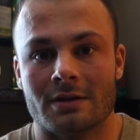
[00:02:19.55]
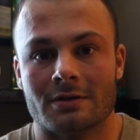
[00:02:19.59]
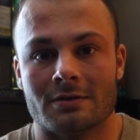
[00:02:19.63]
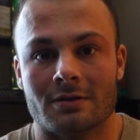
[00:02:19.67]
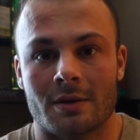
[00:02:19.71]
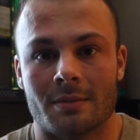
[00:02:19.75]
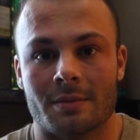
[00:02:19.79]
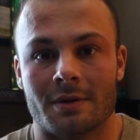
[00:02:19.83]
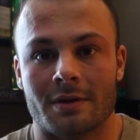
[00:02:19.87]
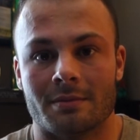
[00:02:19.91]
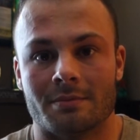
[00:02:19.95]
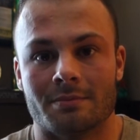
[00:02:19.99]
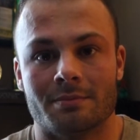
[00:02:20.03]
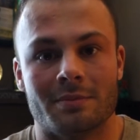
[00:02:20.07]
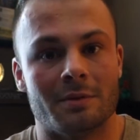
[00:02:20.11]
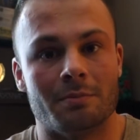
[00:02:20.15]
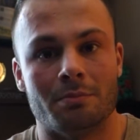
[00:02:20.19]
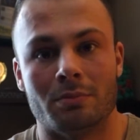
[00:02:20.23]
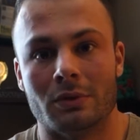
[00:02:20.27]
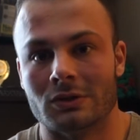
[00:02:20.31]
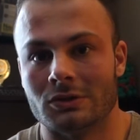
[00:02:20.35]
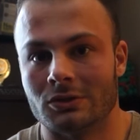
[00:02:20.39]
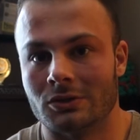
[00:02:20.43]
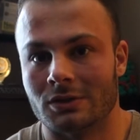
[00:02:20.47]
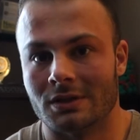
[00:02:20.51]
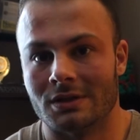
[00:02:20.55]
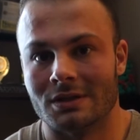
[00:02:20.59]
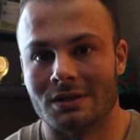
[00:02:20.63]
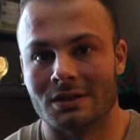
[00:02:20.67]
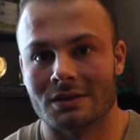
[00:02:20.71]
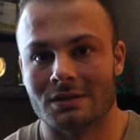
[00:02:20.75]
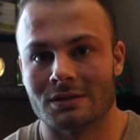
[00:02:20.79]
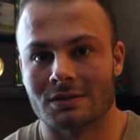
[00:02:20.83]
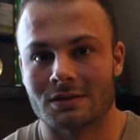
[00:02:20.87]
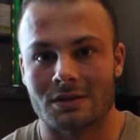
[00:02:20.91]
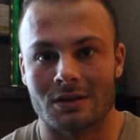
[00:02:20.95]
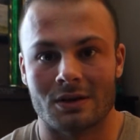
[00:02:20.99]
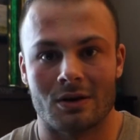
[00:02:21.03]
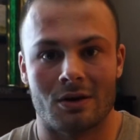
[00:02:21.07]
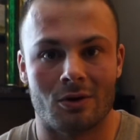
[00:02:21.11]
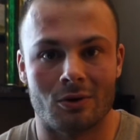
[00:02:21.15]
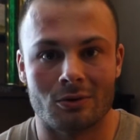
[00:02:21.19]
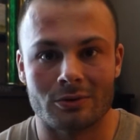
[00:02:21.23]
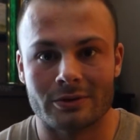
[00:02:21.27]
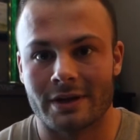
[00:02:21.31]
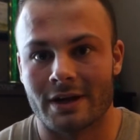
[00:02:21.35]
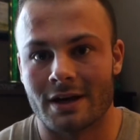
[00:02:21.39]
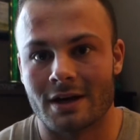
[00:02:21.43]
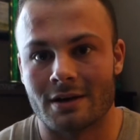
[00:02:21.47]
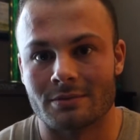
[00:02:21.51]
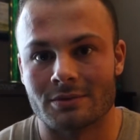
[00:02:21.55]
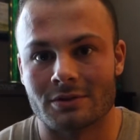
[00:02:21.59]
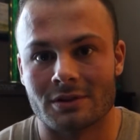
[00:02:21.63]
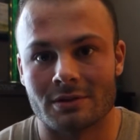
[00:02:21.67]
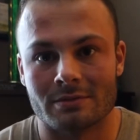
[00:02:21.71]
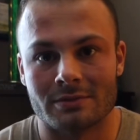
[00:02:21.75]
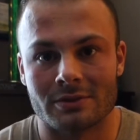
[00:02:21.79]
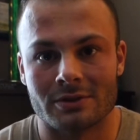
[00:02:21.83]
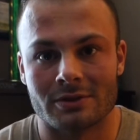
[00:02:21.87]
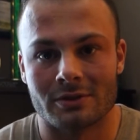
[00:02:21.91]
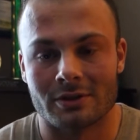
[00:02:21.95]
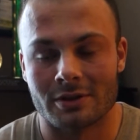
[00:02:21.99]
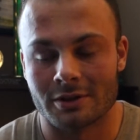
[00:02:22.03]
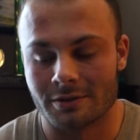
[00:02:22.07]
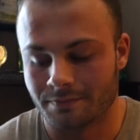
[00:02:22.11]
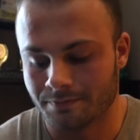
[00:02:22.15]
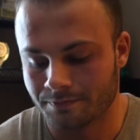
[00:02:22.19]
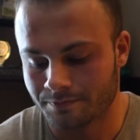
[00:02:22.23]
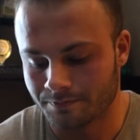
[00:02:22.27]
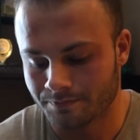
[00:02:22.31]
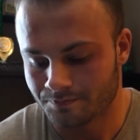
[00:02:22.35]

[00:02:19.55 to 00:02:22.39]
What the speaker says: so I'm going to be butchering these the whole time, so I'm sorry.